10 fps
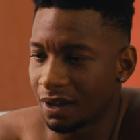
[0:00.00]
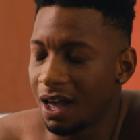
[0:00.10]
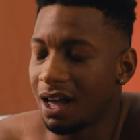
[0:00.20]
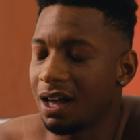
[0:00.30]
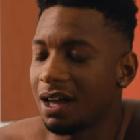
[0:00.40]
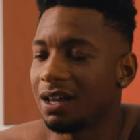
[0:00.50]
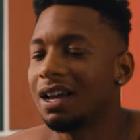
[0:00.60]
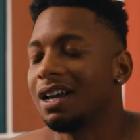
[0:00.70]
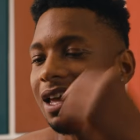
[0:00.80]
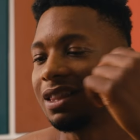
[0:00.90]
Ah, uh,
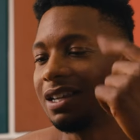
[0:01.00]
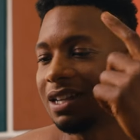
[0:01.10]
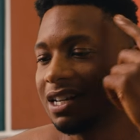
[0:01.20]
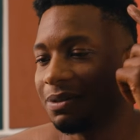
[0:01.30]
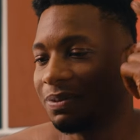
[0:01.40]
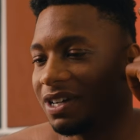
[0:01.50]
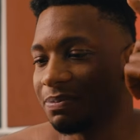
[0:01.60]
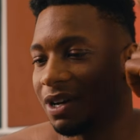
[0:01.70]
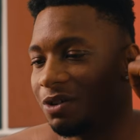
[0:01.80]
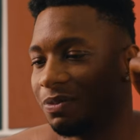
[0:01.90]
yeah, I think that's the
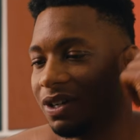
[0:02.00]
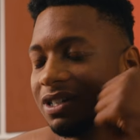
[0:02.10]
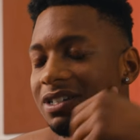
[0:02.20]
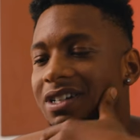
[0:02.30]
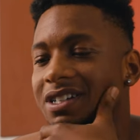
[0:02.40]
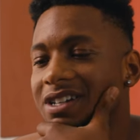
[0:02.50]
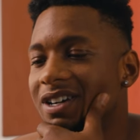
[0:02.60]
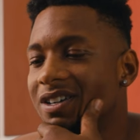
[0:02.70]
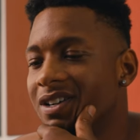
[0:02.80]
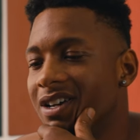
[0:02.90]
place my homeboy just took his
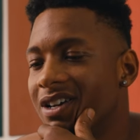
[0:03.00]
girl.